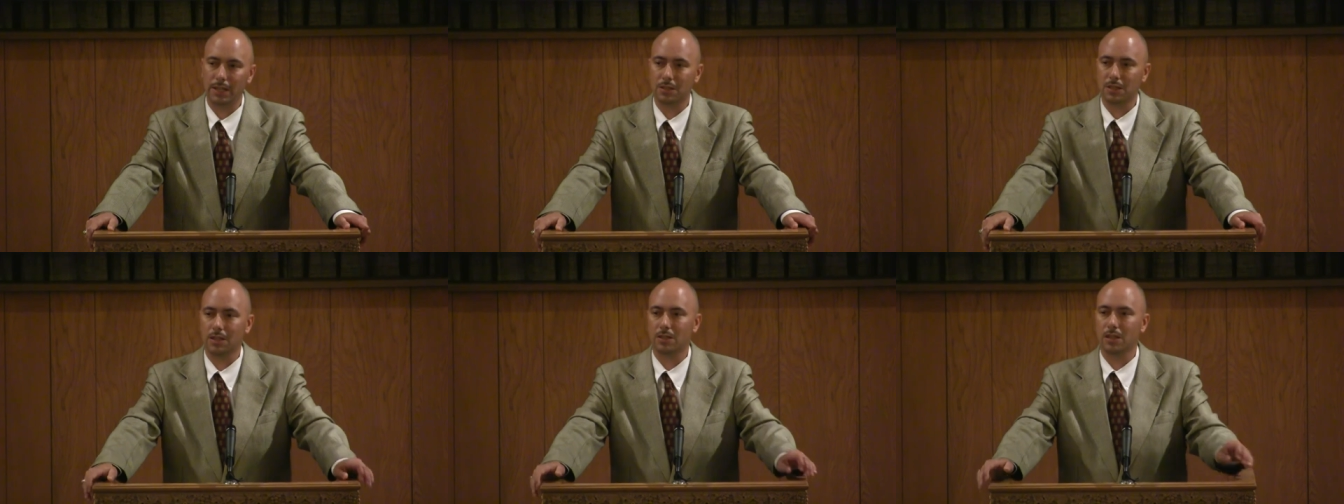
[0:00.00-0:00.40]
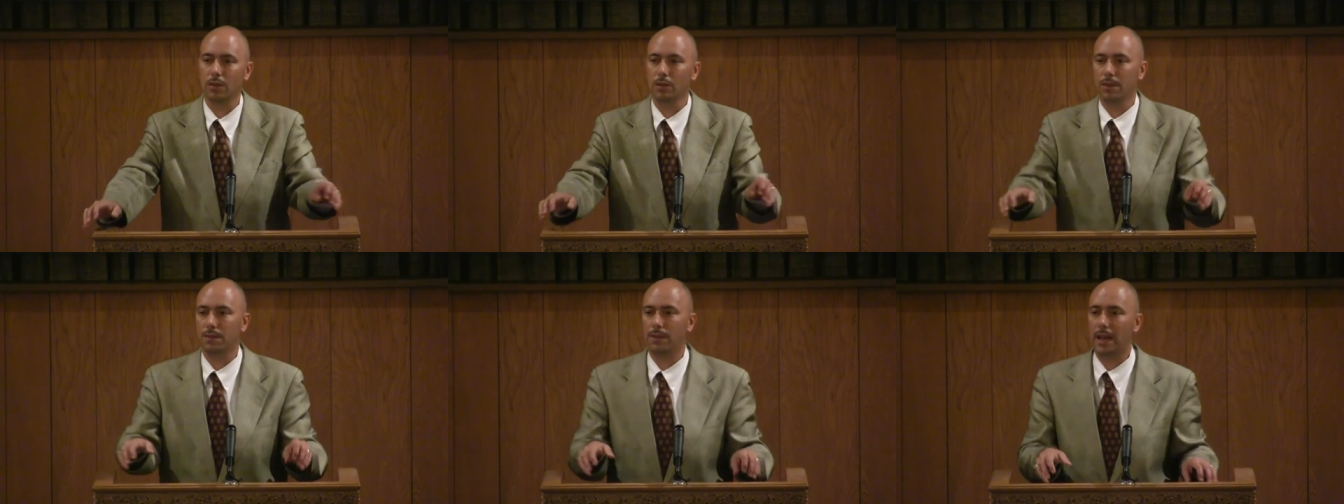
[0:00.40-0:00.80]
says, So
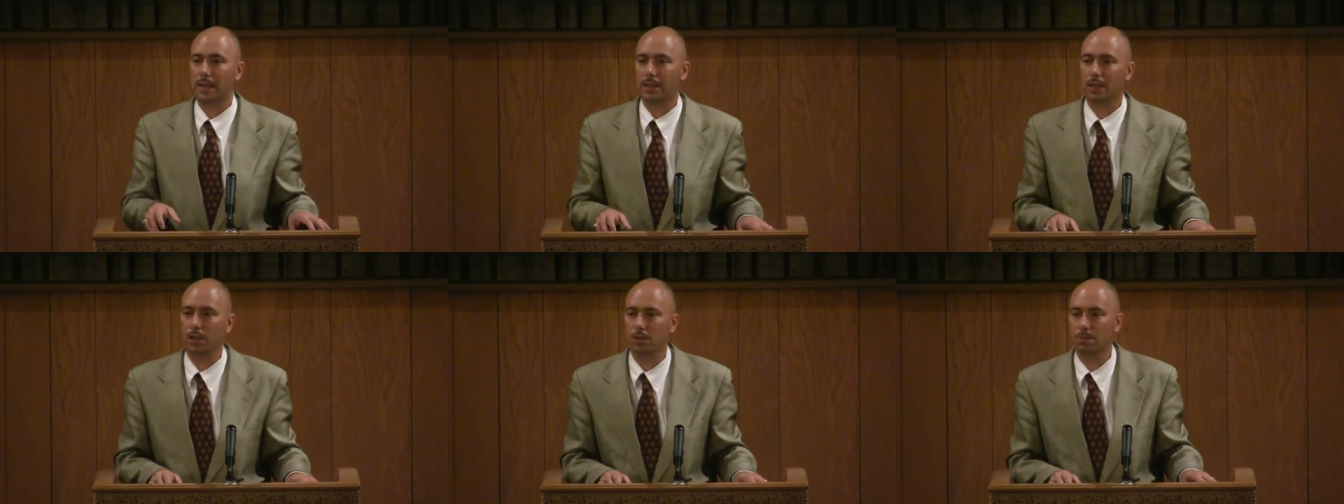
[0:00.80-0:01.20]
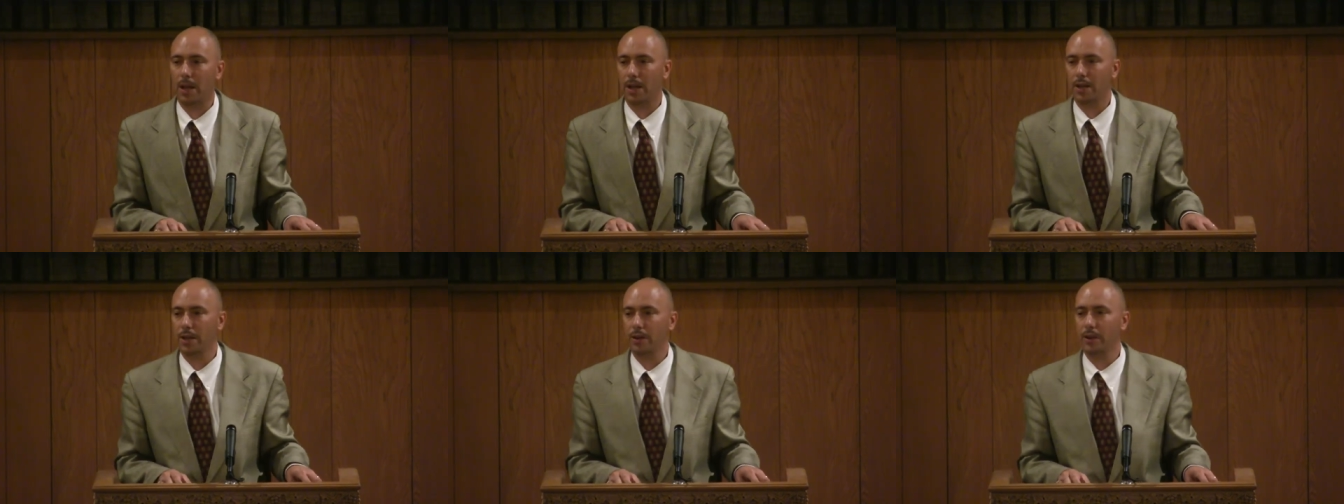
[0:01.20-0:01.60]
then faith comes by
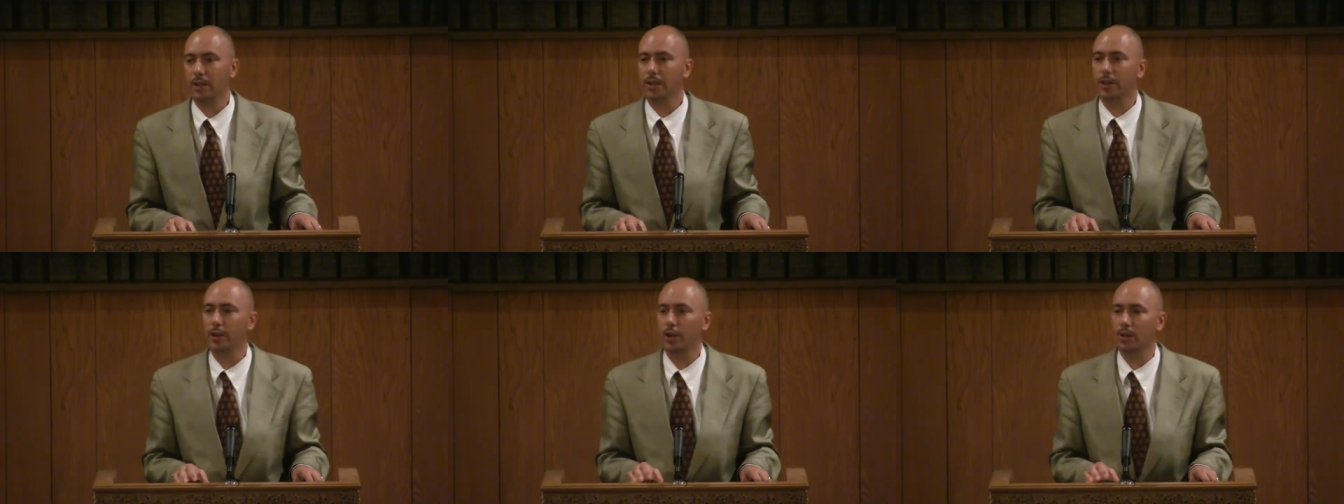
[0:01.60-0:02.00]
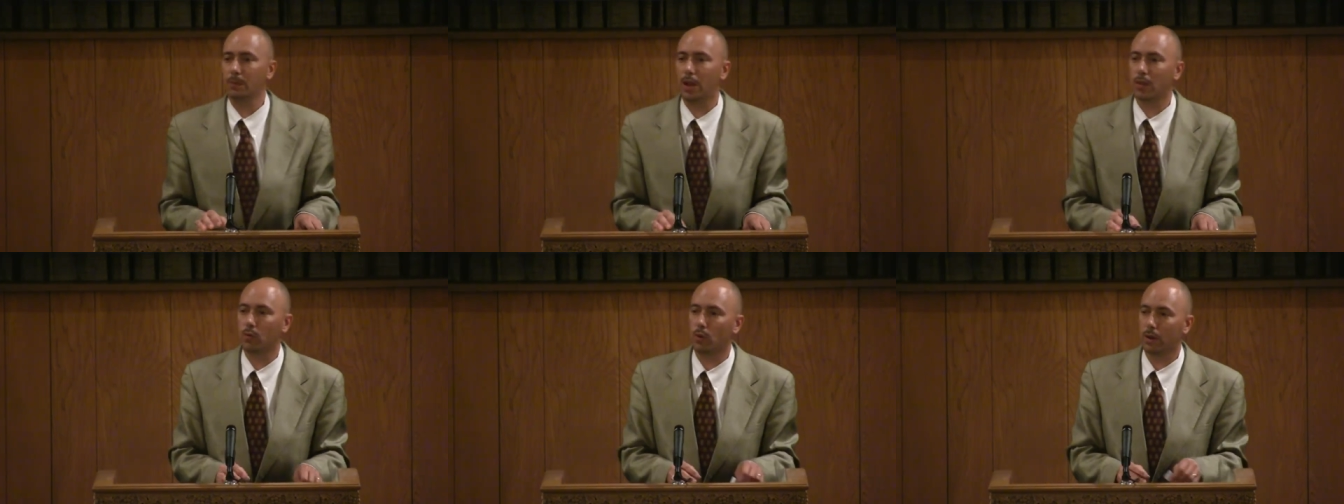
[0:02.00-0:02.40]
hearing, and hearing by
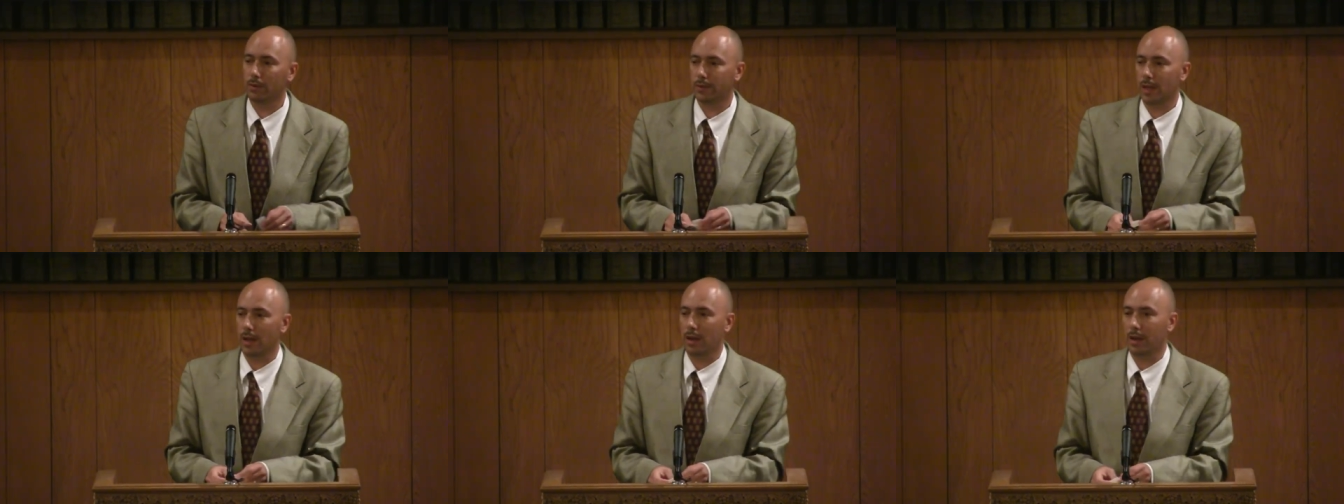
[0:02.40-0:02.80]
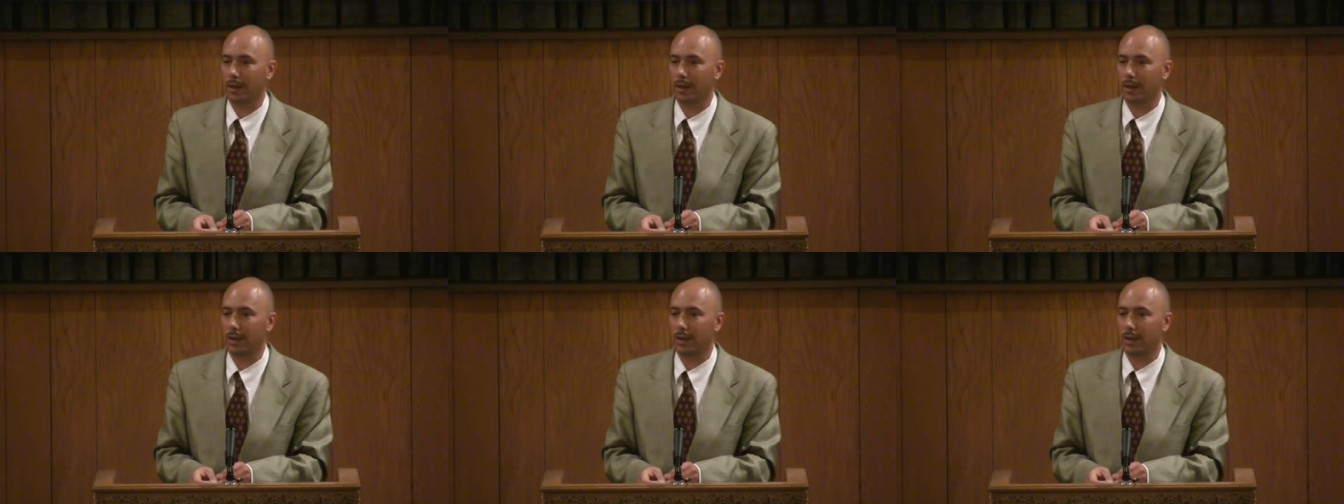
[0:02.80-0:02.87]
the Word of God.